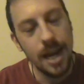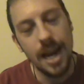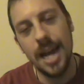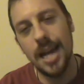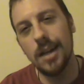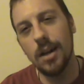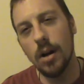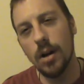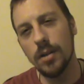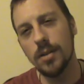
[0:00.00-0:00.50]

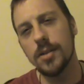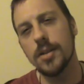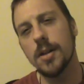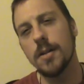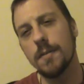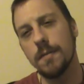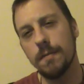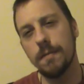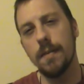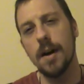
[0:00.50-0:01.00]
and
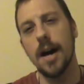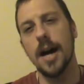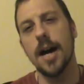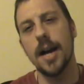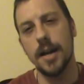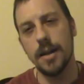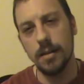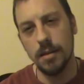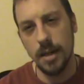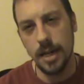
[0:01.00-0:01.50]
also
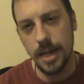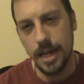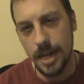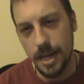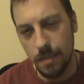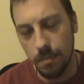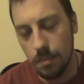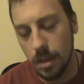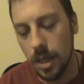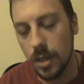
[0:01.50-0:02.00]
fiery
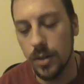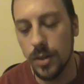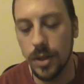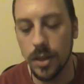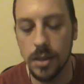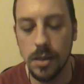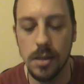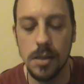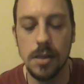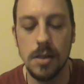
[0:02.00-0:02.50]
emotions.